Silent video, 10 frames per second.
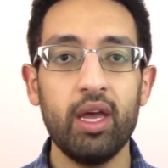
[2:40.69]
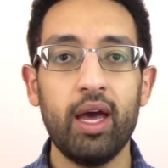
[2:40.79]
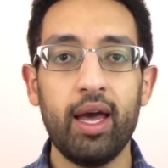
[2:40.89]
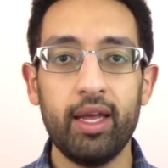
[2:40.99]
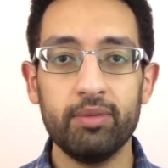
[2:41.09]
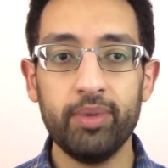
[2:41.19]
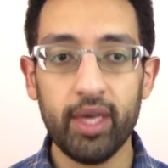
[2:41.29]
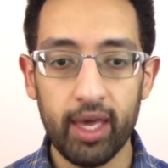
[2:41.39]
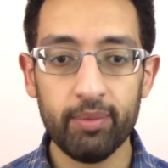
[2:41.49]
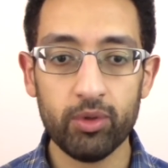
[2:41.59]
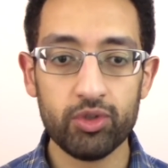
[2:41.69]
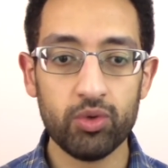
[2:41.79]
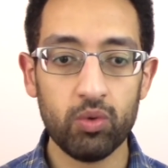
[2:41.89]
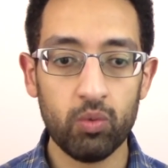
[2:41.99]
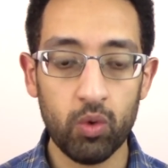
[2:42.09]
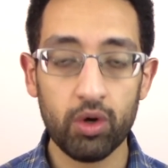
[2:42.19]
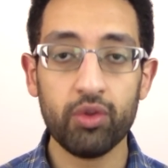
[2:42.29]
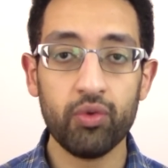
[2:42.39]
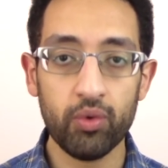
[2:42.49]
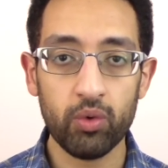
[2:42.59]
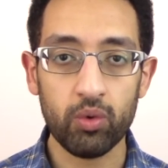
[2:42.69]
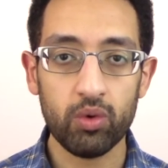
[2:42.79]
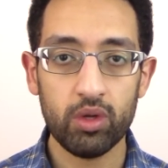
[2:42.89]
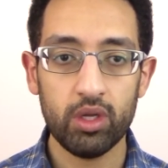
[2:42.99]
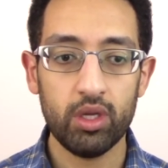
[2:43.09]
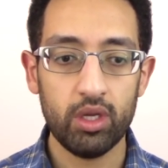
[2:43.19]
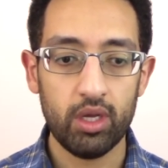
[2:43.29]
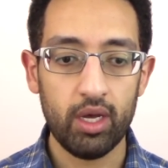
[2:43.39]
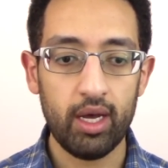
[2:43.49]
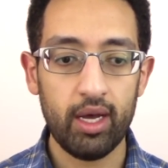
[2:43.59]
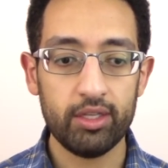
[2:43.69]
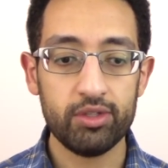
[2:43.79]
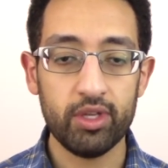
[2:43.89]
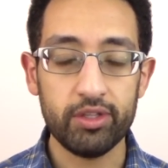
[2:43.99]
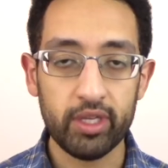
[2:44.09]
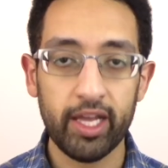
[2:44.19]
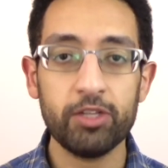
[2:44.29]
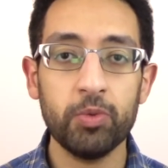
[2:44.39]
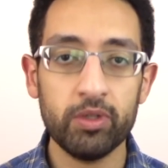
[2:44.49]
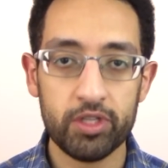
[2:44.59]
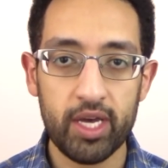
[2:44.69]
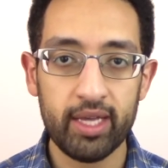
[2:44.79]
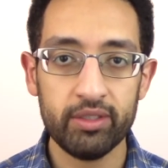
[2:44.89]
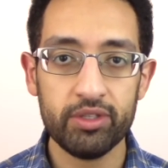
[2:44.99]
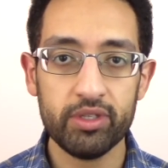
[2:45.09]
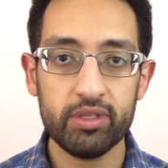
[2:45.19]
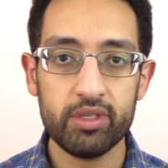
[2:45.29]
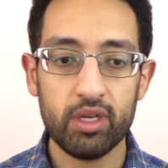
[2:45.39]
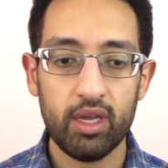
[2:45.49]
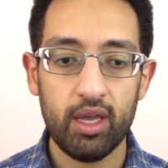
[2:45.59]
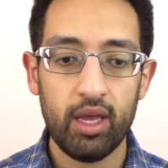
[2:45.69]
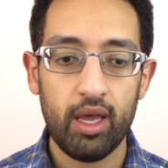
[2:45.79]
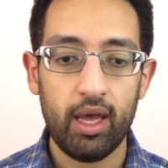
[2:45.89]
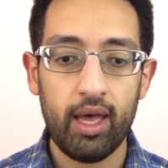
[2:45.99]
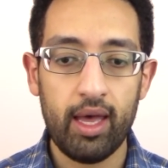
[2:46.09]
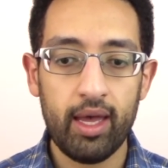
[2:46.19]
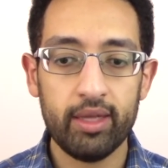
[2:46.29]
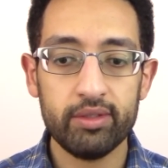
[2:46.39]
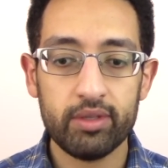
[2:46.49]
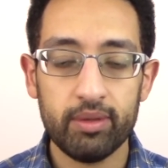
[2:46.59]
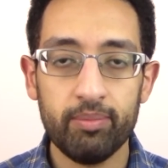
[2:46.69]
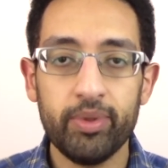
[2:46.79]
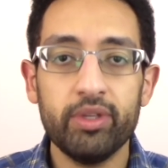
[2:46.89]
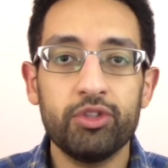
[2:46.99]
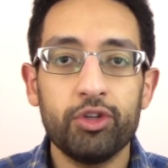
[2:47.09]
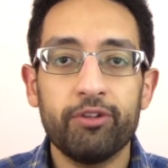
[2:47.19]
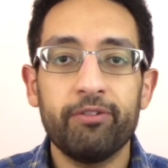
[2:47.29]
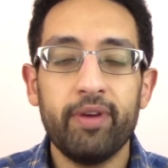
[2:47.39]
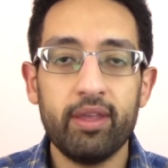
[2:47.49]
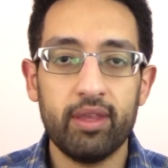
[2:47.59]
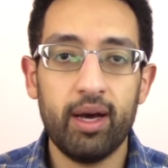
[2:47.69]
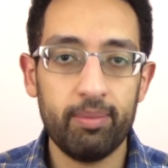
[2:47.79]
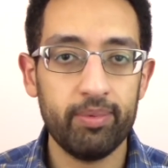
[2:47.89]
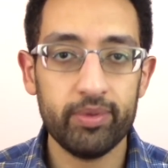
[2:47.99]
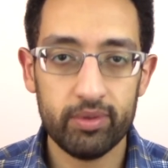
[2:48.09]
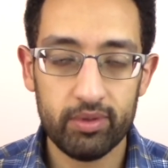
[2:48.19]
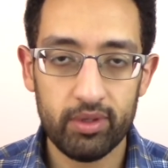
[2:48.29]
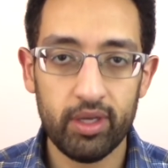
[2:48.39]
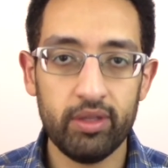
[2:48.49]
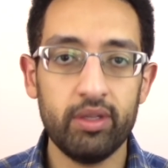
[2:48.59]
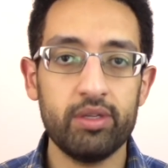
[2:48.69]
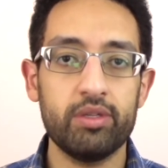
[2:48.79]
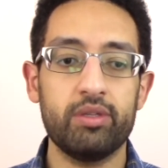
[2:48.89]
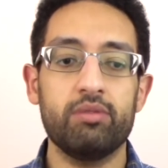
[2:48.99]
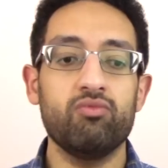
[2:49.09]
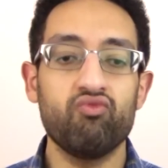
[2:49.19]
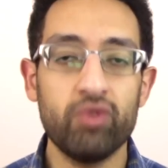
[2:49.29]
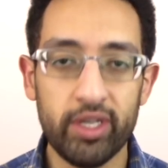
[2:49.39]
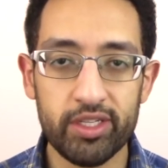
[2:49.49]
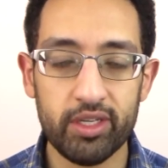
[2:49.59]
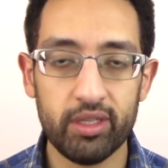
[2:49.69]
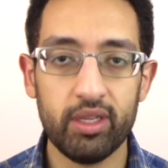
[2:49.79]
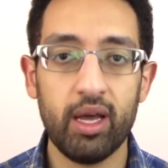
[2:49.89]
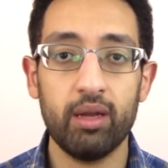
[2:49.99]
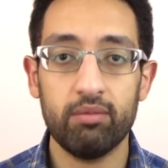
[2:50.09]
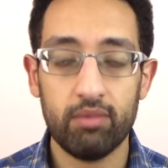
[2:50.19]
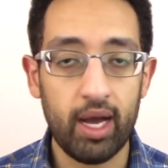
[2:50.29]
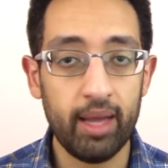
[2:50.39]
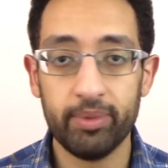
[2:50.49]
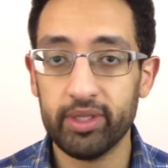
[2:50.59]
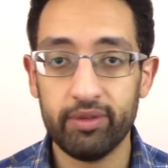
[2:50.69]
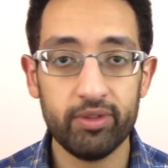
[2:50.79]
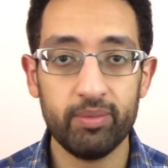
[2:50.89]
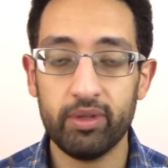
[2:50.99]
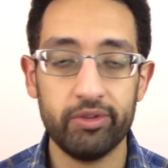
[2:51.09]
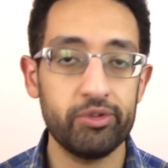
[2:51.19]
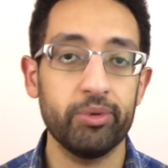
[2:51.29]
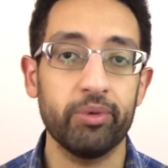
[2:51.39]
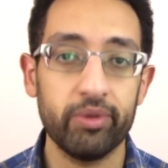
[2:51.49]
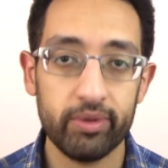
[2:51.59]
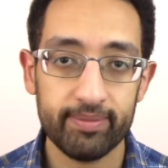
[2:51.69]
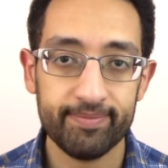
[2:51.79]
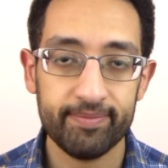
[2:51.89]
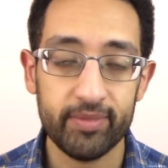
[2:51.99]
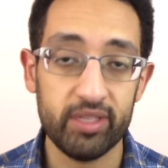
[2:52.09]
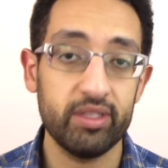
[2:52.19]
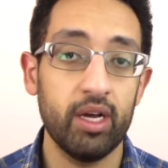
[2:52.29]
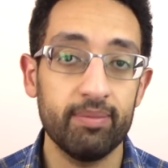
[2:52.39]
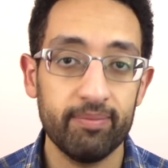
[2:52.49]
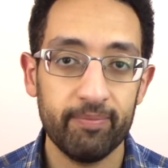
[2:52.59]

and be able to work through intellectual challenges and build your faith up in this religion that I believe to be the truth, Islam.